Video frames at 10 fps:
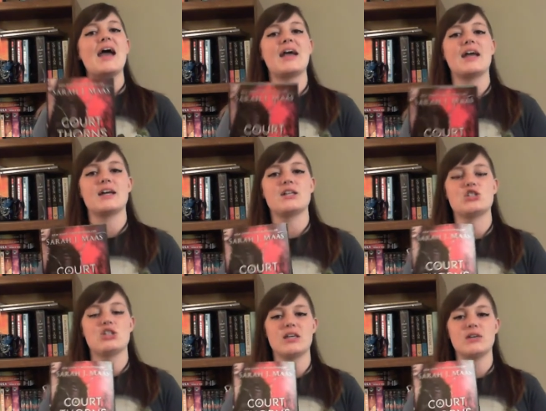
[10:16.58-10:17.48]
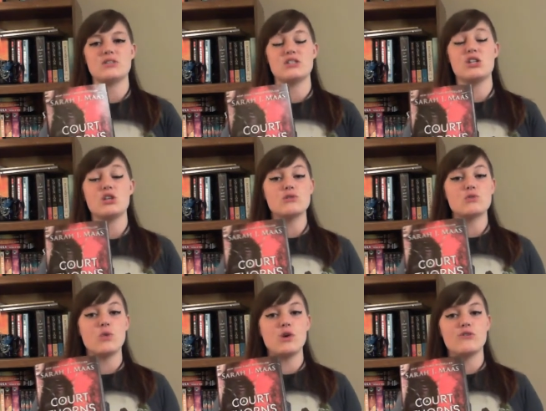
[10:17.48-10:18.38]
and she kills this huge
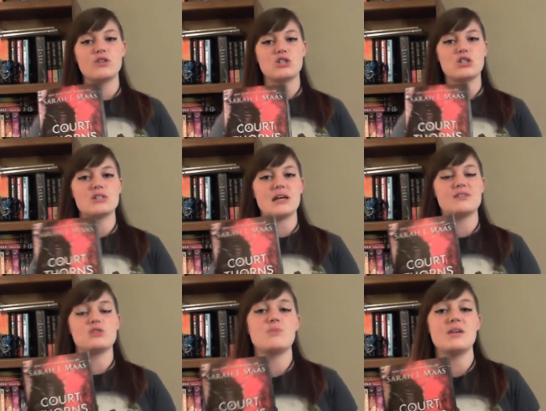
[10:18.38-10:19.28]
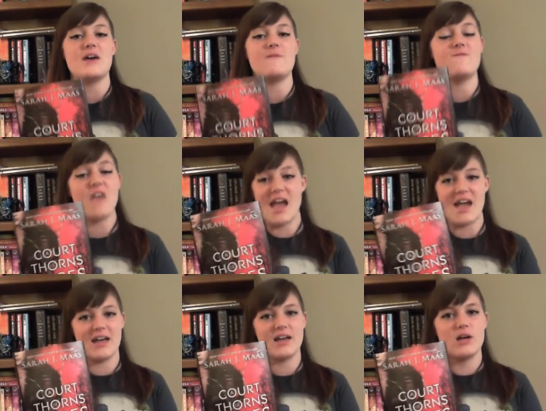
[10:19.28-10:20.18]
wolf that turns out to be a
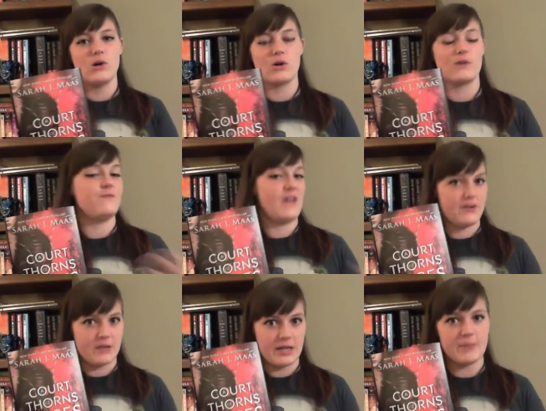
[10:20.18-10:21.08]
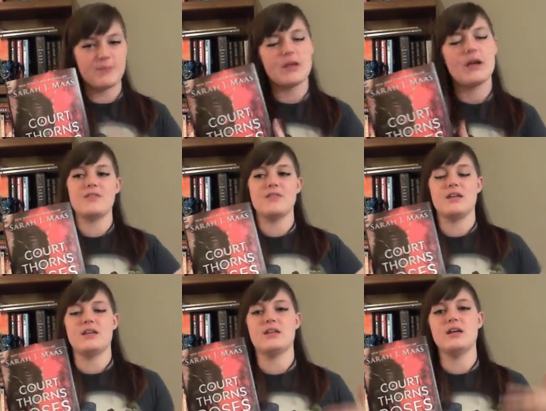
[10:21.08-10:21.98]
fae or a fairy. And
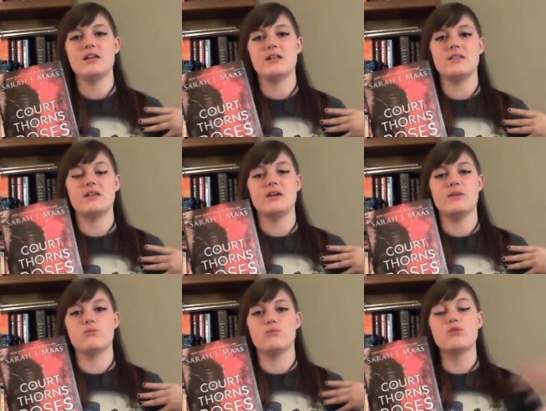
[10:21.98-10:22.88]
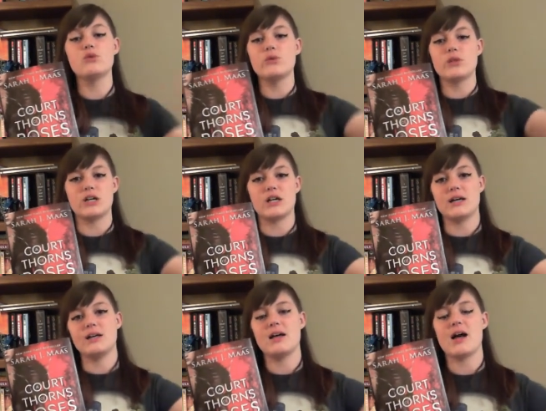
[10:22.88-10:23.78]
then the ruler
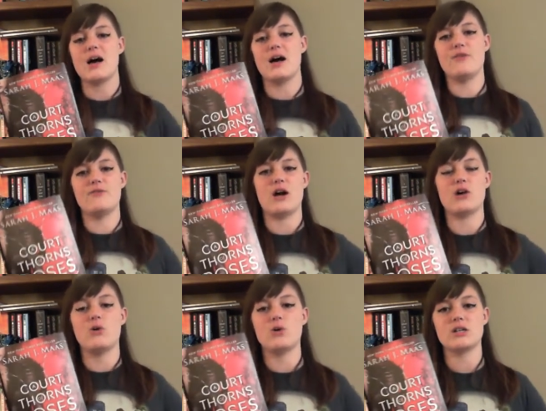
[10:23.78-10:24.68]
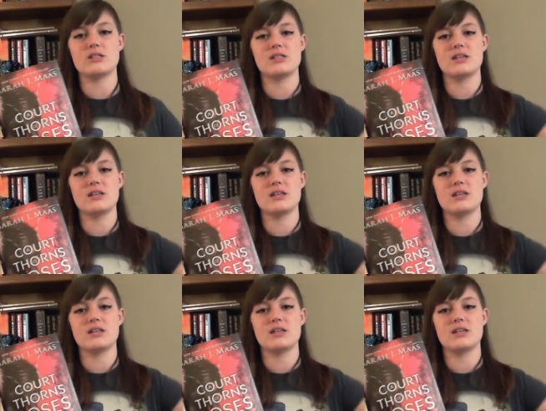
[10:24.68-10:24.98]
of a court